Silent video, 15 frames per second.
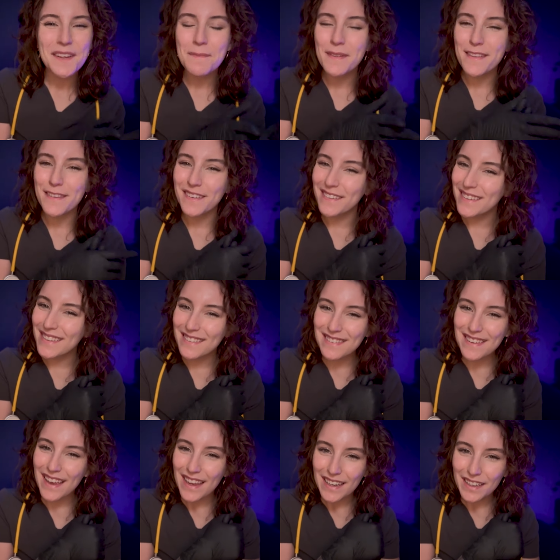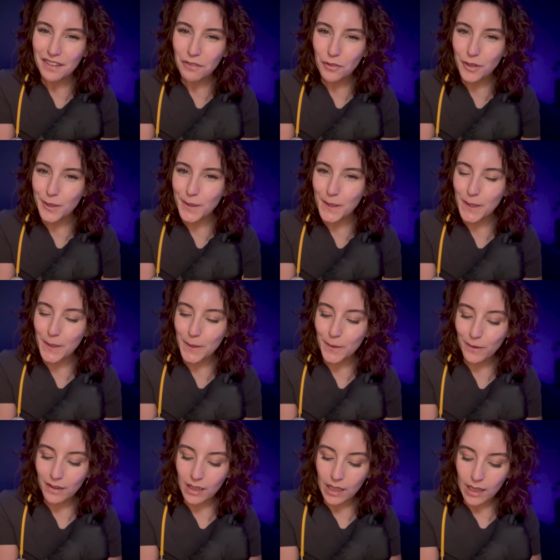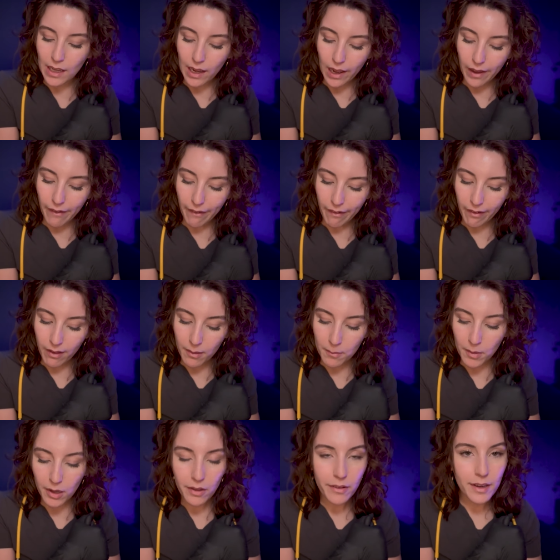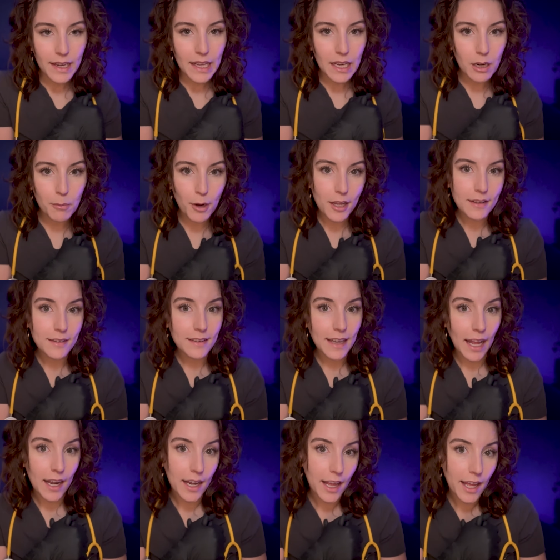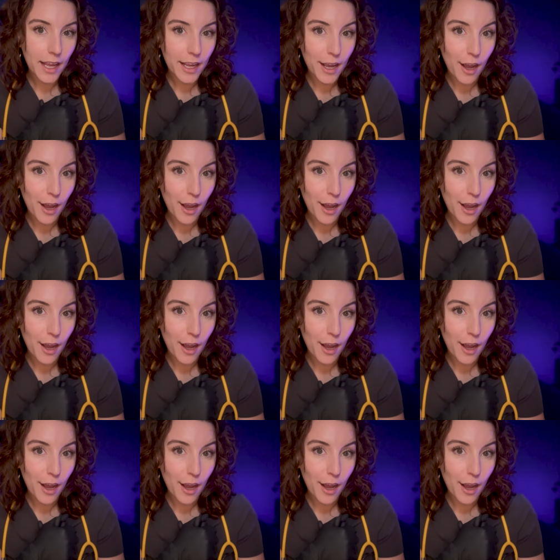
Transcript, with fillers: I'm so excited for you. Um, are you gonna get a prosthetic?